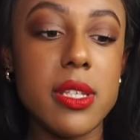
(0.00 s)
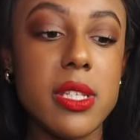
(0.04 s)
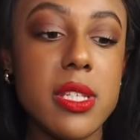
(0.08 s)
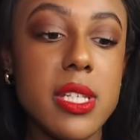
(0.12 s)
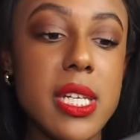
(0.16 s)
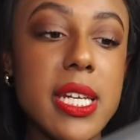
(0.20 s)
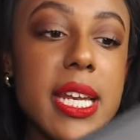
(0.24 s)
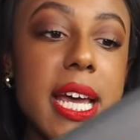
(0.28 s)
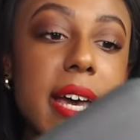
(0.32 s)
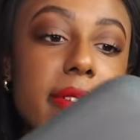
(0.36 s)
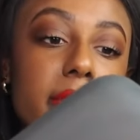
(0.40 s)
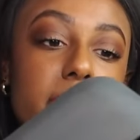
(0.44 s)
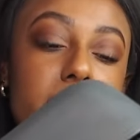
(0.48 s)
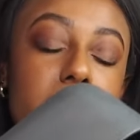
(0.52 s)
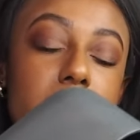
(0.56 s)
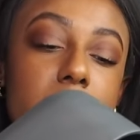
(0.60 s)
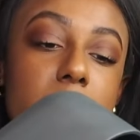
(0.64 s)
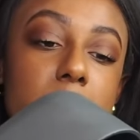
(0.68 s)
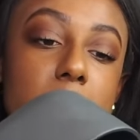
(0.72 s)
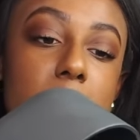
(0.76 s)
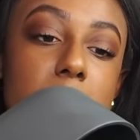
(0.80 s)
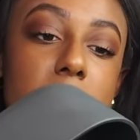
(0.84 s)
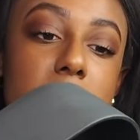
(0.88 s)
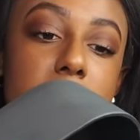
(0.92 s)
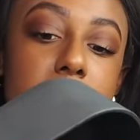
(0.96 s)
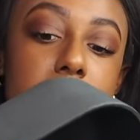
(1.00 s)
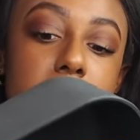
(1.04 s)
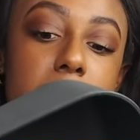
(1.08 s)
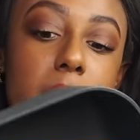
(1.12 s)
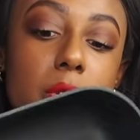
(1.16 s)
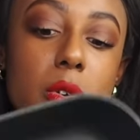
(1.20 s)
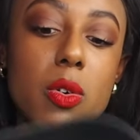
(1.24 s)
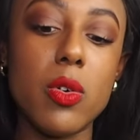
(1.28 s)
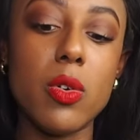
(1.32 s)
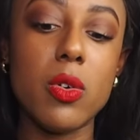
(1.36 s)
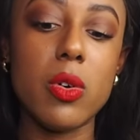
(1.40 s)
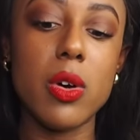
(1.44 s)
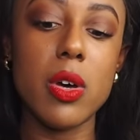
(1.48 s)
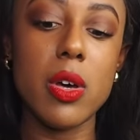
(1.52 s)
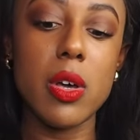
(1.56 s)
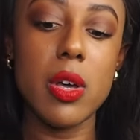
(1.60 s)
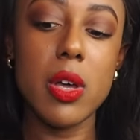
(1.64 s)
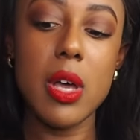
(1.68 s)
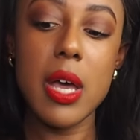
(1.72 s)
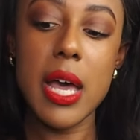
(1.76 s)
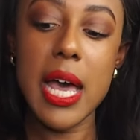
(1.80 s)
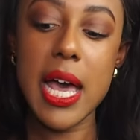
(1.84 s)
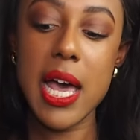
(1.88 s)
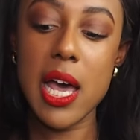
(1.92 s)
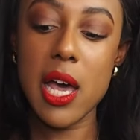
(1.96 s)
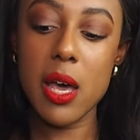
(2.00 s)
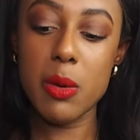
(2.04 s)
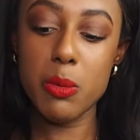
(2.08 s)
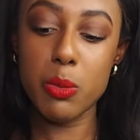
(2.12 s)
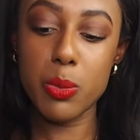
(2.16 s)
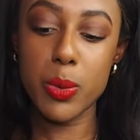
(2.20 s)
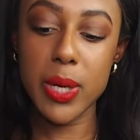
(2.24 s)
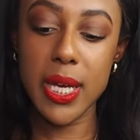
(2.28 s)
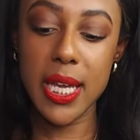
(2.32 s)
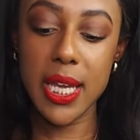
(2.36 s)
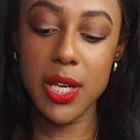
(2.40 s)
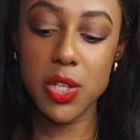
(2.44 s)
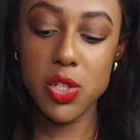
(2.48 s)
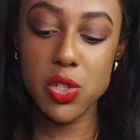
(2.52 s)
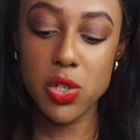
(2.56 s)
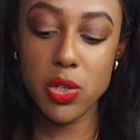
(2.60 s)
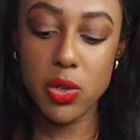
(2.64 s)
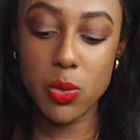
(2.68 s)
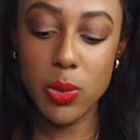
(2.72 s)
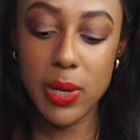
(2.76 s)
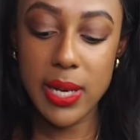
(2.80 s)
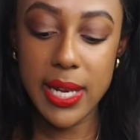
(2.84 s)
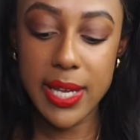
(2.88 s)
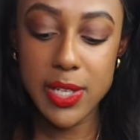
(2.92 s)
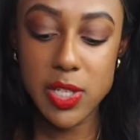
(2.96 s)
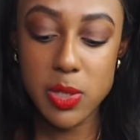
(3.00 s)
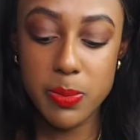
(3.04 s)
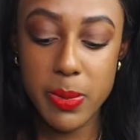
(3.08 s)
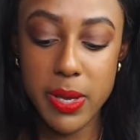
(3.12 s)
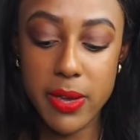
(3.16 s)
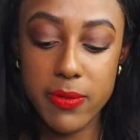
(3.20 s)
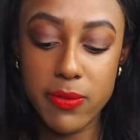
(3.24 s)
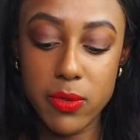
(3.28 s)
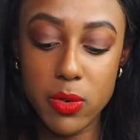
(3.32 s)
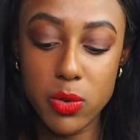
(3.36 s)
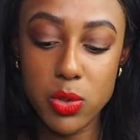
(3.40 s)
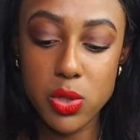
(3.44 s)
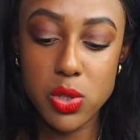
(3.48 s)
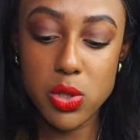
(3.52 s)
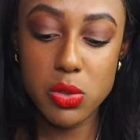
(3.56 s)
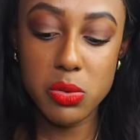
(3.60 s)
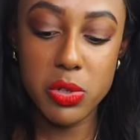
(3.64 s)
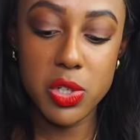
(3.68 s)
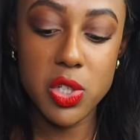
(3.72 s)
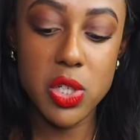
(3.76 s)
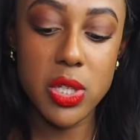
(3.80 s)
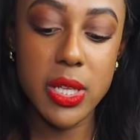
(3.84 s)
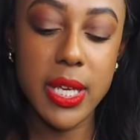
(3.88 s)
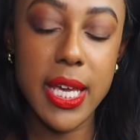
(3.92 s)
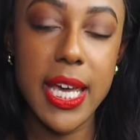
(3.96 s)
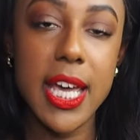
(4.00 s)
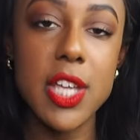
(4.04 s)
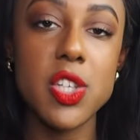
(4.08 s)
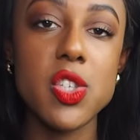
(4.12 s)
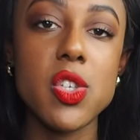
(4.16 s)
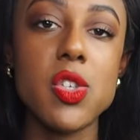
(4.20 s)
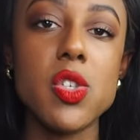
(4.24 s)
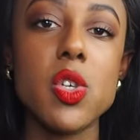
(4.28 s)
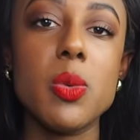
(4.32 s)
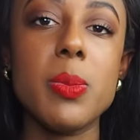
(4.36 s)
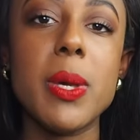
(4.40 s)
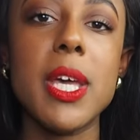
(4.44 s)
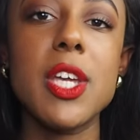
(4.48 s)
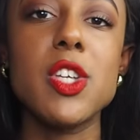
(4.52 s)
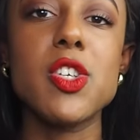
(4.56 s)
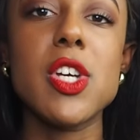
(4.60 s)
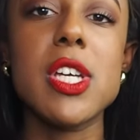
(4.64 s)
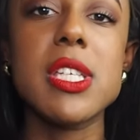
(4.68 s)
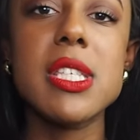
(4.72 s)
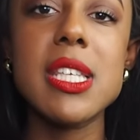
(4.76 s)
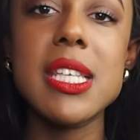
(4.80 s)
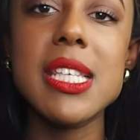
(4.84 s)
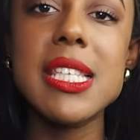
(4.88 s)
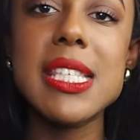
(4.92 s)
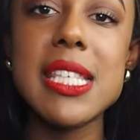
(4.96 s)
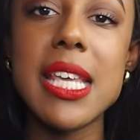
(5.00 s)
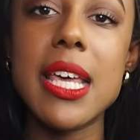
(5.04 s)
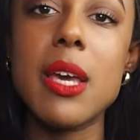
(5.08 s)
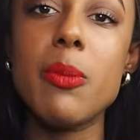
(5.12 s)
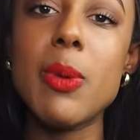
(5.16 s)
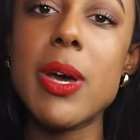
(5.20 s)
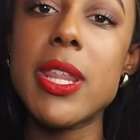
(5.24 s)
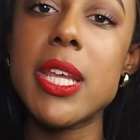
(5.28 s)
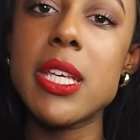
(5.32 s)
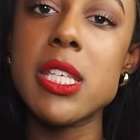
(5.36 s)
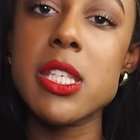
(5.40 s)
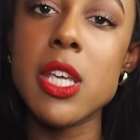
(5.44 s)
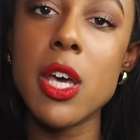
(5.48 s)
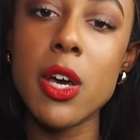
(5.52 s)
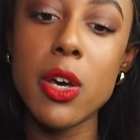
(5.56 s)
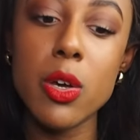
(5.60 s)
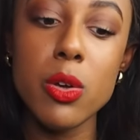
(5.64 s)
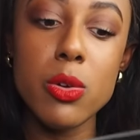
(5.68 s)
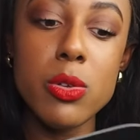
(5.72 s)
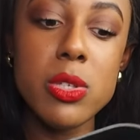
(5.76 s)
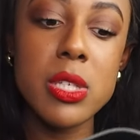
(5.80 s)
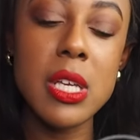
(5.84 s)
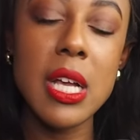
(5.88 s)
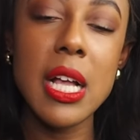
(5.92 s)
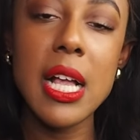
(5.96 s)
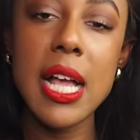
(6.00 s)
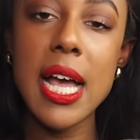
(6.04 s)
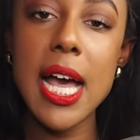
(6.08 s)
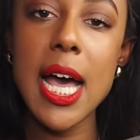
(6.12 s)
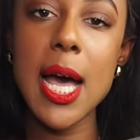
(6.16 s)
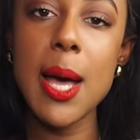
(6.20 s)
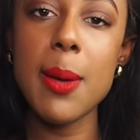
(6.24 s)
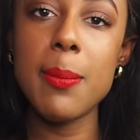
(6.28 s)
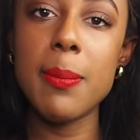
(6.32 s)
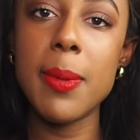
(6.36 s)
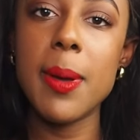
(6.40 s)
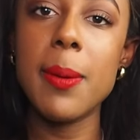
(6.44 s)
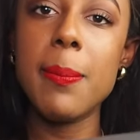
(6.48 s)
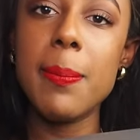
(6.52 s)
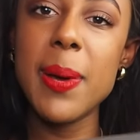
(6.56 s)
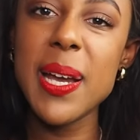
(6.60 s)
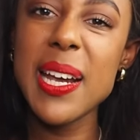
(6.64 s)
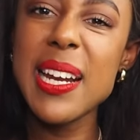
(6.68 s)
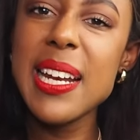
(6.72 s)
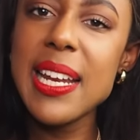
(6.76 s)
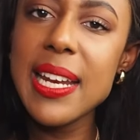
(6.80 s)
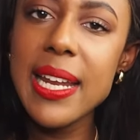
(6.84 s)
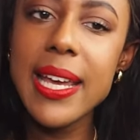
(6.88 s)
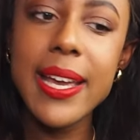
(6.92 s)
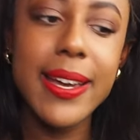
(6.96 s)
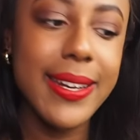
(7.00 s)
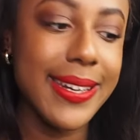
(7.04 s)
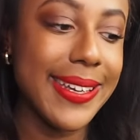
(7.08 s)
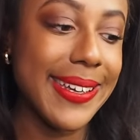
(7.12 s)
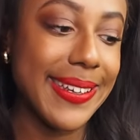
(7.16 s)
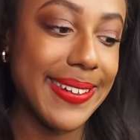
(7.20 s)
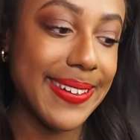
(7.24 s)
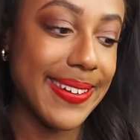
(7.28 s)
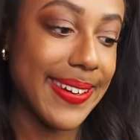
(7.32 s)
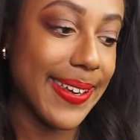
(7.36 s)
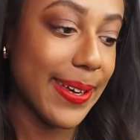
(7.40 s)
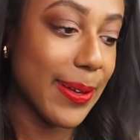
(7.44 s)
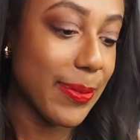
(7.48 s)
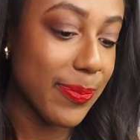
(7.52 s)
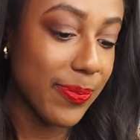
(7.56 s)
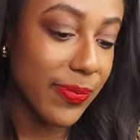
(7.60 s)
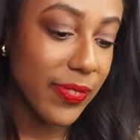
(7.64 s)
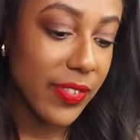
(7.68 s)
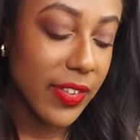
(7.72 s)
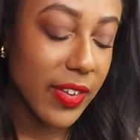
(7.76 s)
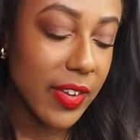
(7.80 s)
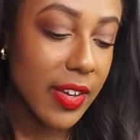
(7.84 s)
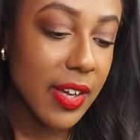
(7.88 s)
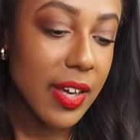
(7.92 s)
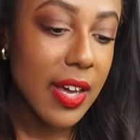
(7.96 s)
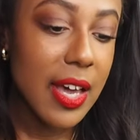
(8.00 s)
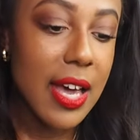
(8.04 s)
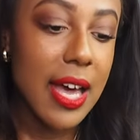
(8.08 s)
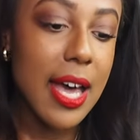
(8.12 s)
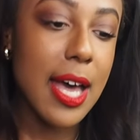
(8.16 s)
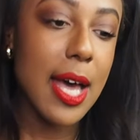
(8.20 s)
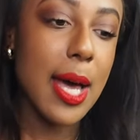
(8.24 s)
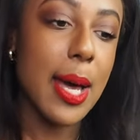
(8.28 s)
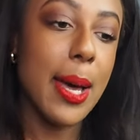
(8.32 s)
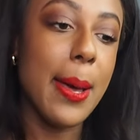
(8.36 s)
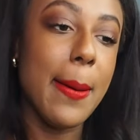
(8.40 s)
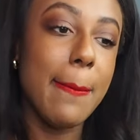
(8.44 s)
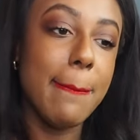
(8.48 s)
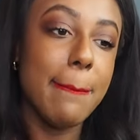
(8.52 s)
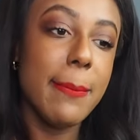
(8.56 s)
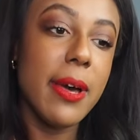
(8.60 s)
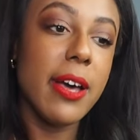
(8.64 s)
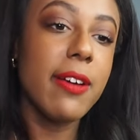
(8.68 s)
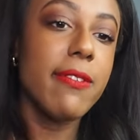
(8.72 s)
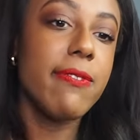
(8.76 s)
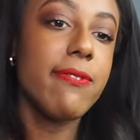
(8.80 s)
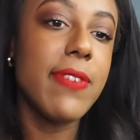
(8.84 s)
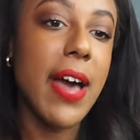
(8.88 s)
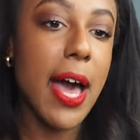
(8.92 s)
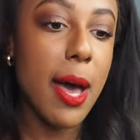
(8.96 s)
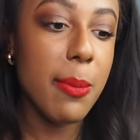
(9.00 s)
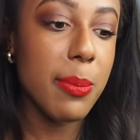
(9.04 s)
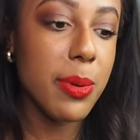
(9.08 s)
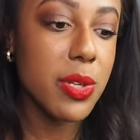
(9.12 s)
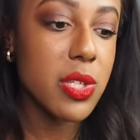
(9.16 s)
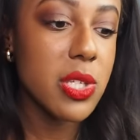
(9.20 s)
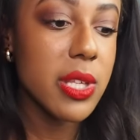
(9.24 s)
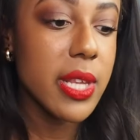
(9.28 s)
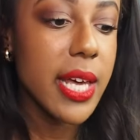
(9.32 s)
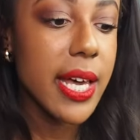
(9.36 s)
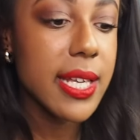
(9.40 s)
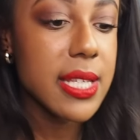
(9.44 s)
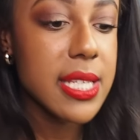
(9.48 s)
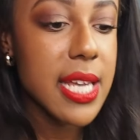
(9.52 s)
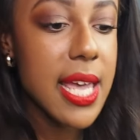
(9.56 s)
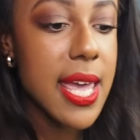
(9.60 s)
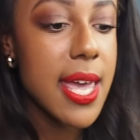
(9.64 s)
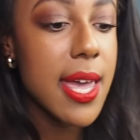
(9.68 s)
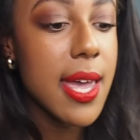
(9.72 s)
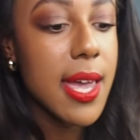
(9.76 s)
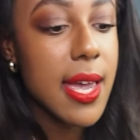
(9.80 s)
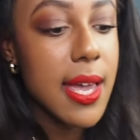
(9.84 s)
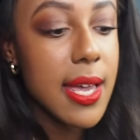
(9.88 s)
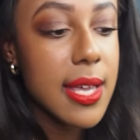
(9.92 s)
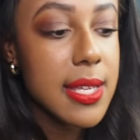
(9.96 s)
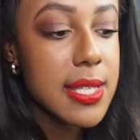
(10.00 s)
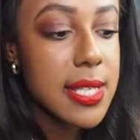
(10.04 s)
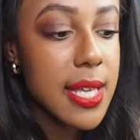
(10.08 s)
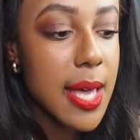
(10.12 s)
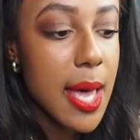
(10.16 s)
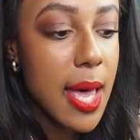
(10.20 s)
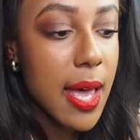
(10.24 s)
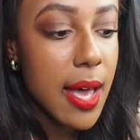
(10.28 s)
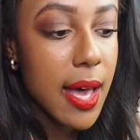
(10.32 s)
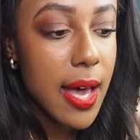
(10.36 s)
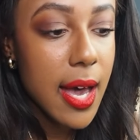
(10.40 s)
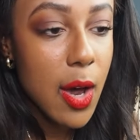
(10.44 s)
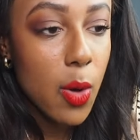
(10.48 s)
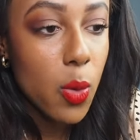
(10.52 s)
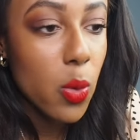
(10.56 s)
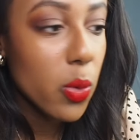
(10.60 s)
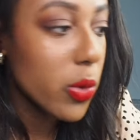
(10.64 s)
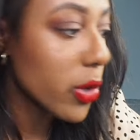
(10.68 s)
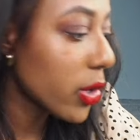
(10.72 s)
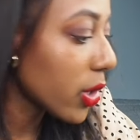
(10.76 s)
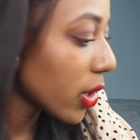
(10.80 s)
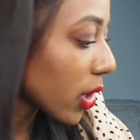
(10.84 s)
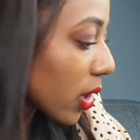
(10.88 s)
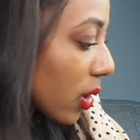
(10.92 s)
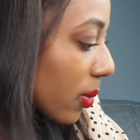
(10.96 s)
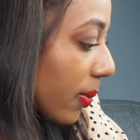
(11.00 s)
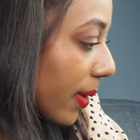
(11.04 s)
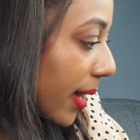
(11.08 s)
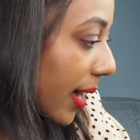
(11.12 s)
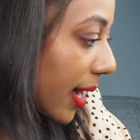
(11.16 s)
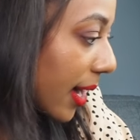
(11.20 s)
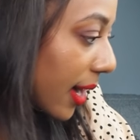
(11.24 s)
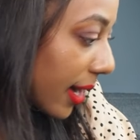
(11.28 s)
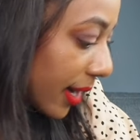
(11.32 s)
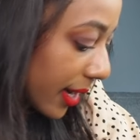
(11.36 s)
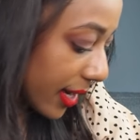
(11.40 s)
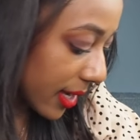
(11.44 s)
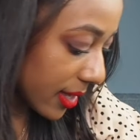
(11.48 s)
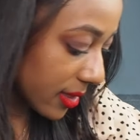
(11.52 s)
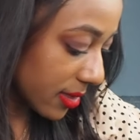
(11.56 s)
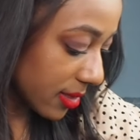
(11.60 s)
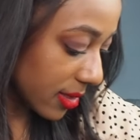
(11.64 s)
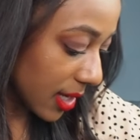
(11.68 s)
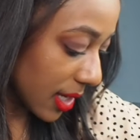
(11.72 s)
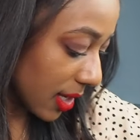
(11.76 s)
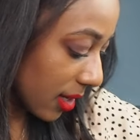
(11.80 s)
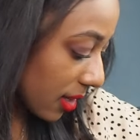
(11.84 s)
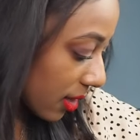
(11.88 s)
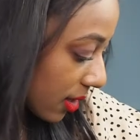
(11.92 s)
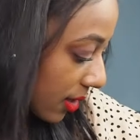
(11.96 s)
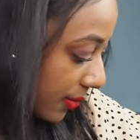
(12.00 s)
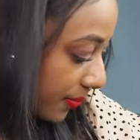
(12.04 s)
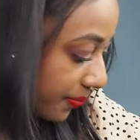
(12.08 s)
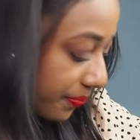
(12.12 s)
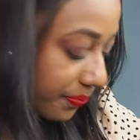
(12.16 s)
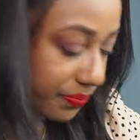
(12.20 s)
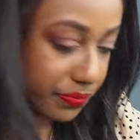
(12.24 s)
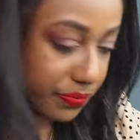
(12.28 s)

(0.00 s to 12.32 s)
Didn't have a roasting tray before. We struggled a little bit for storage in the kitchen, so it'll be interesting seeing where this goes. But clearly I needed it. Fab, so that is all the cookware, I think.